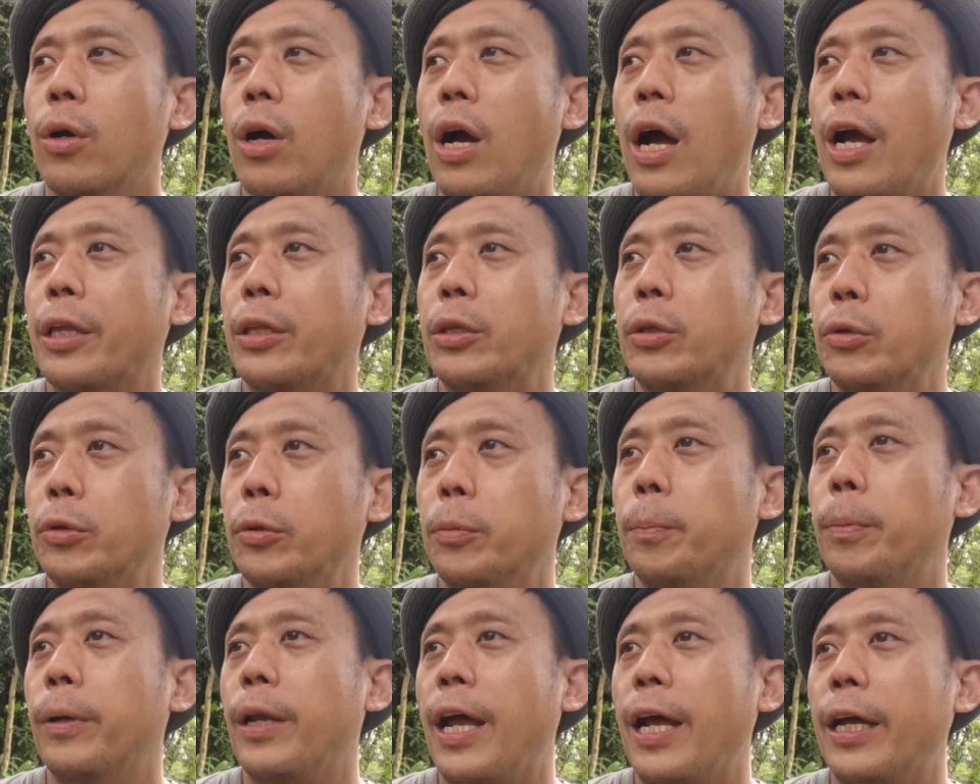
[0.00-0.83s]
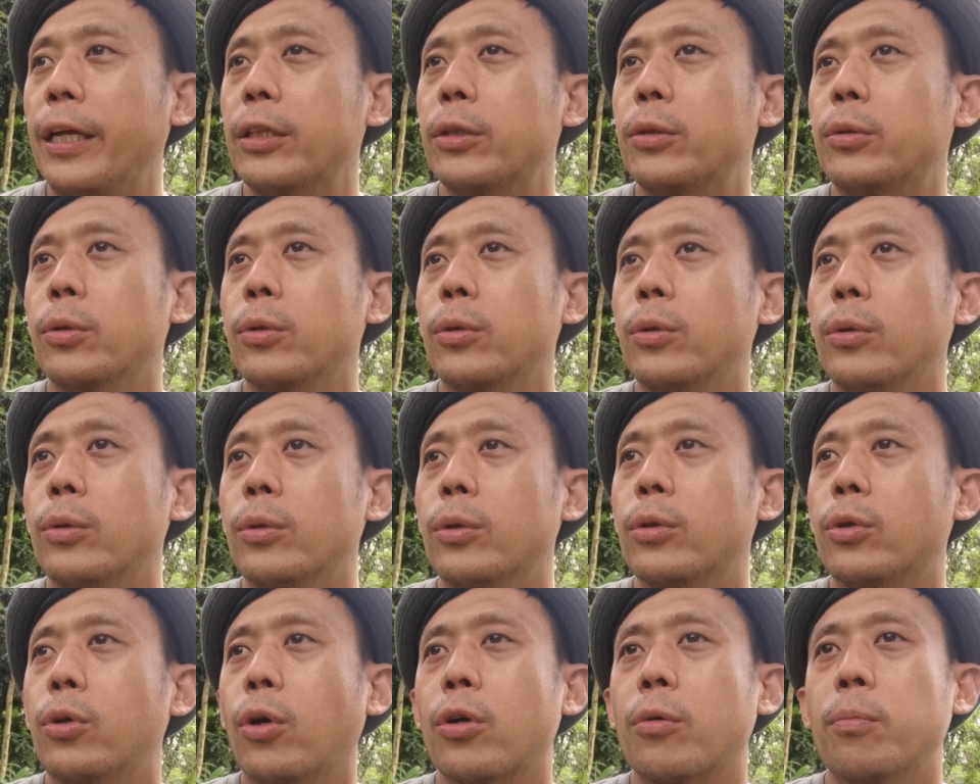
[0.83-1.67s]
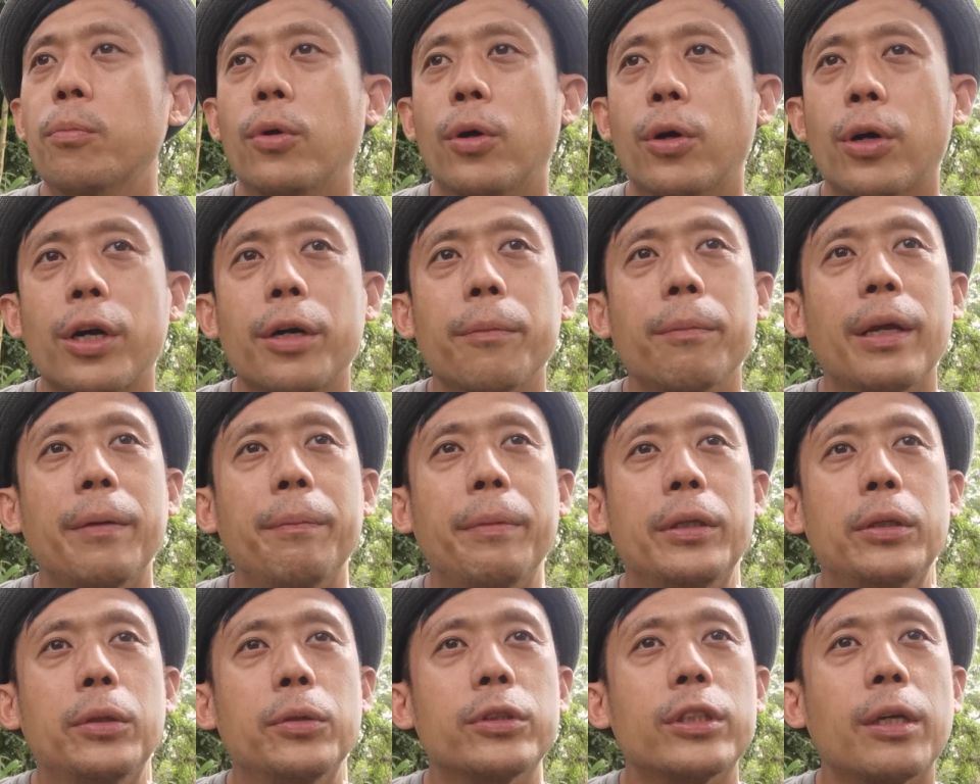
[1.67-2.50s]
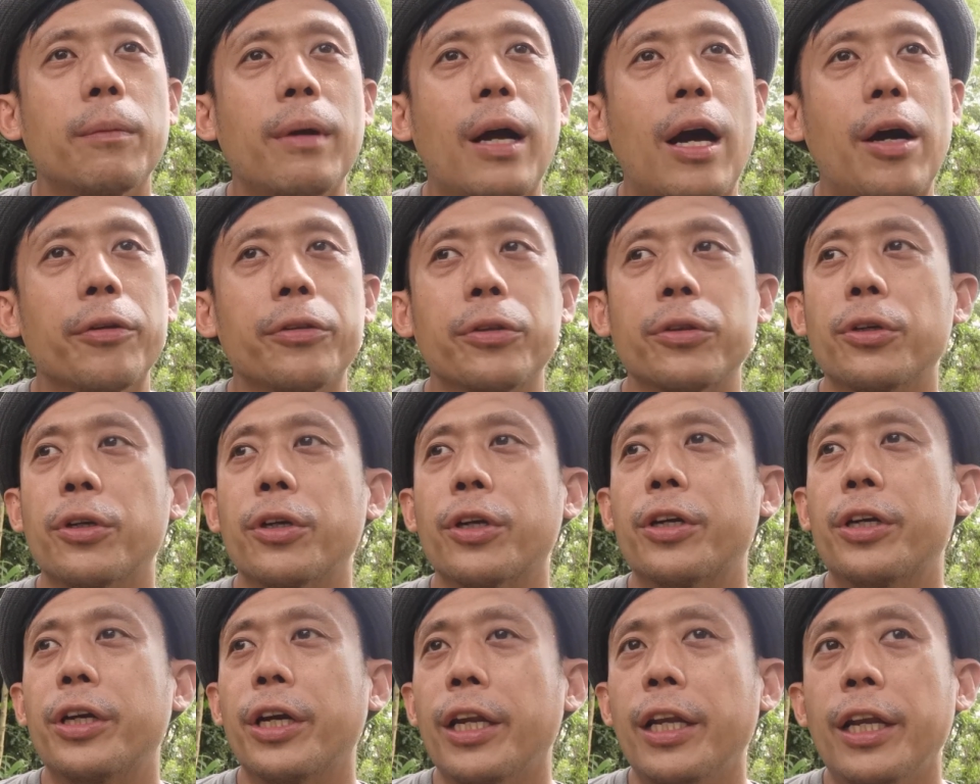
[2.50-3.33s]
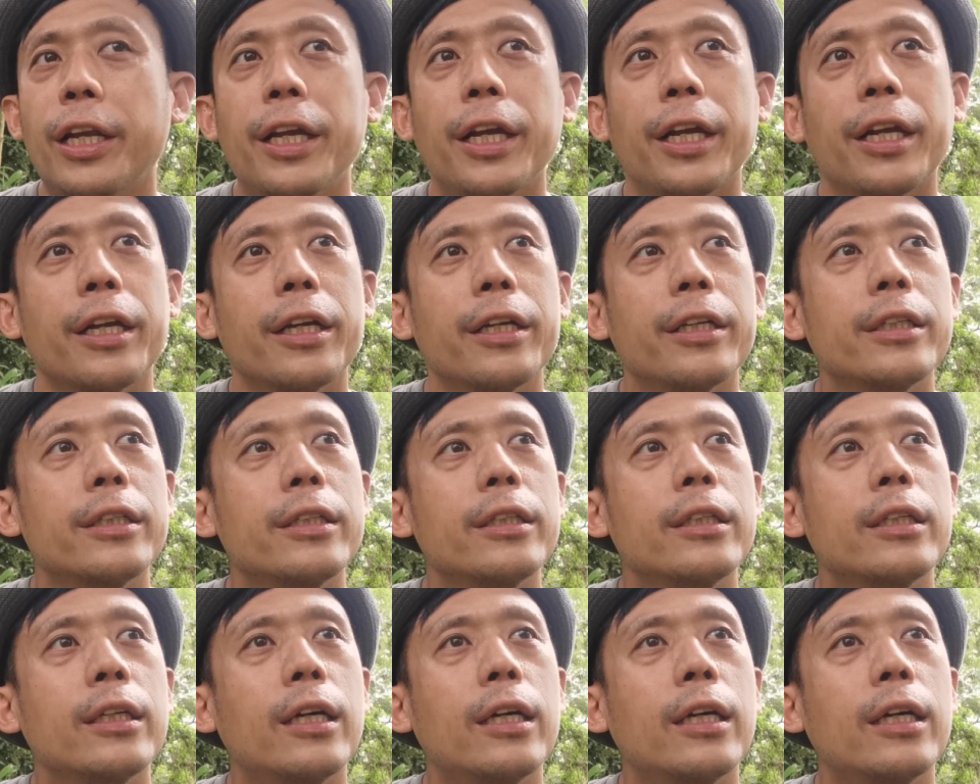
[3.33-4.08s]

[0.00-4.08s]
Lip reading: I do plan to cook more, maybe do some outdoor grilling,